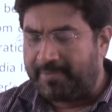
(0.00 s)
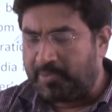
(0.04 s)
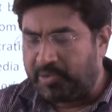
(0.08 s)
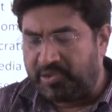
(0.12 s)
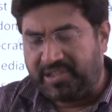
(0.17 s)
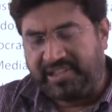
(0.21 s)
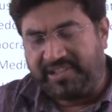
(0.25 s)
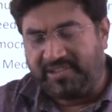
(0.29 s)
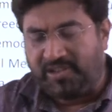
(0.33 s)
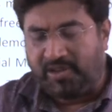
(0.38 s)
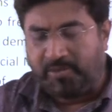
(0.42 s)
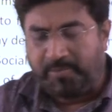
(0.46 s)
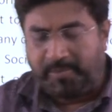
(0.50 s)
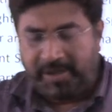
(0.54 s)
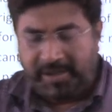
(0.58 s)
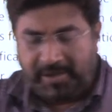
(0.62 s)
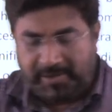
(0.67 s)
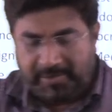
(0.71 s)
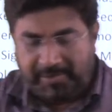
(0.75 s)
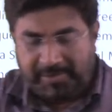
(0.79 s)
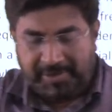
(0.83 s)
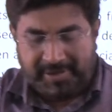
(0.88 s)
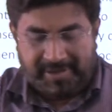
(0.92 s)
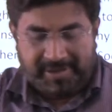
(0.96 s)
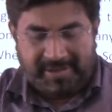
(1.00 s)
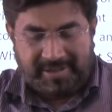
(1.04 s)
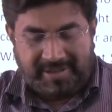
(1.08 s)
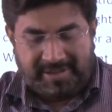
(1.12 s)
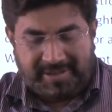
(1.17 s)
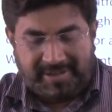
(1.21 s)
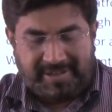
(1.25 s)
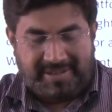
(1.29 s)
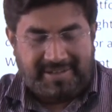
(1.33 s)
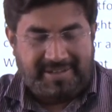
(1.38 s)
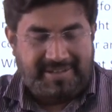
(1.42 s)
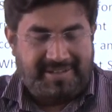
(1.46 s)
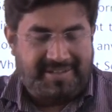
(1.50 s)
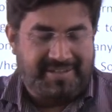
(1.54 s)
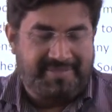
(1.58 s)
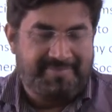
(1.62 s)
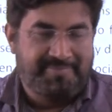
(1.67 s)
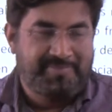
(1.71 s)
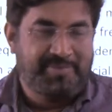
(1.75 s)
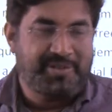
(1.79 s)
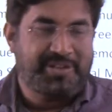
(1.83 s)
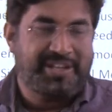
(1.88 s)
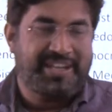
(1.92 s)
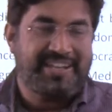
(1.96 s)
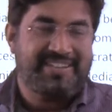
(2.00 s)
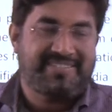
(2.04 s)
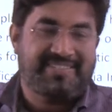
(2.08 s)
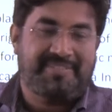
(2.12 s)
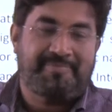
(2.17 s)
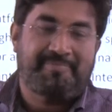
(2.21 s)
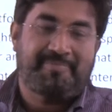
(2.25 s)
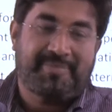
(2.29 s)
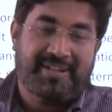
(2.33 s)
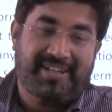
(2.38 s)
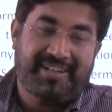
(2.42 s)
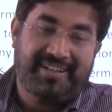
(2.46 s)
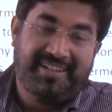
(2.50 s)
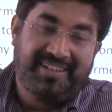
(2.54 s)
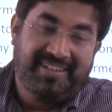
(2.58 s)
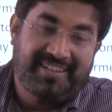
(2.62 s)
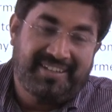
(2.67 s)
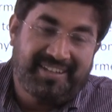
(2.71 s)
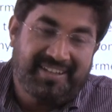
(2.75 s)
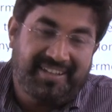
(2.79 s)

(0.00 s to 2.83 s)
Modi government too, Mukesh Ambani